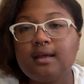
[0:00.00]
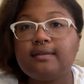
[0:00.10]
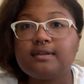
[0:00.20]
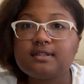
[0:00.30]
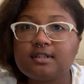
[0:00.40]

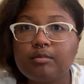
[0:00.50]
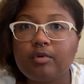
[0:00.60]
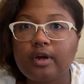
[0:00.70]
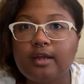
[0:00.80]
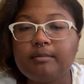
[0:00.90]
This is
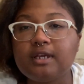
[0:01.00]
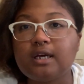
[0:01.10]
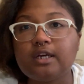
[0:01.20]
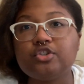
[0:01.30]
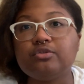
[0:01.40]
important
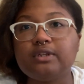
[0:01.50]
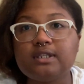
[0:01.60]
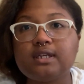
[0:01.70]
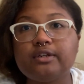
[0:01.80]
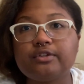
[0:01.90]
because you need to
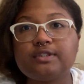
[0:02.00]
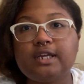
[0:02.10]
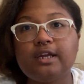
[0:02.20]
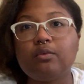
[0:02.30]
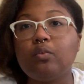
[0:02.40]

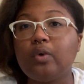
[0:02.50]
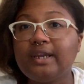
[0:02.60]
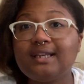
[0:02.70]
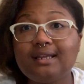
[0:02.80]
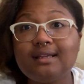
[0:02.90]
understand what
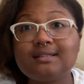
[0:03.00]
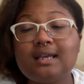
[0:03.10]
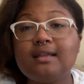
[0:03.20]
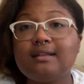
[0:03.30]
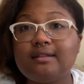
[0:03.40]
it is
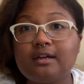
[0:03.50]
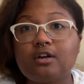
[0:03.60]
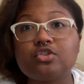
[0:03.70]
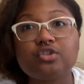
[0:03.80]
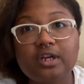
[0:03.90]
that they are
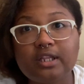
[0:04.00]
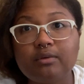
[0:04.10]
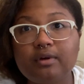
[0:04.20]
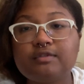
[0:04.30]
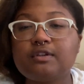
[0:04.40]
struggling
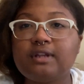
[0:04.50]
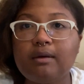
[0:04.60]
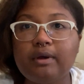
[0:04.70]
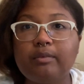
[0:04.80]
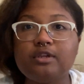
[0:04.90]
with, so that
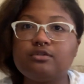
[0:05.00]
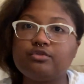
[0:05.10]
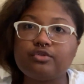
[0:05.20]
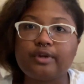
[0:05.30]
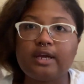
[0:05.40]
way when you do
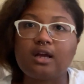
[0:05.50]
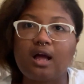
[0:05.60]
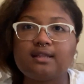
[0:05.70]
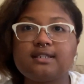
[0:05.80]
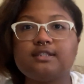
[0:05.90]
create
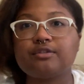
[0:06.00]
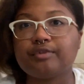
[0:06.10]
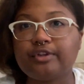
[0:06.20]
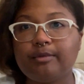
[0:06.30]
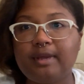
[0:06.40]
content to
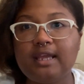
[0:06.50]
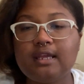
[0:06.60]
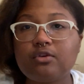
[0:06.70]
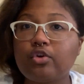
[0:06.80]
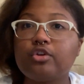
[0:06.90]
reel them
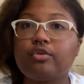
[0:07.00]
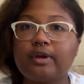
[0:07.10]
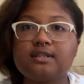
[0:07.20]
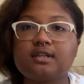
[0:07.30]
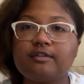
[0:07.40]
in, or you
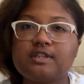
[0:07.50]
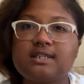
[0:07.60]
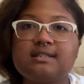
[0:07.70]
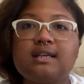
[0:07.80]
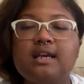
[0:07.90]
create services,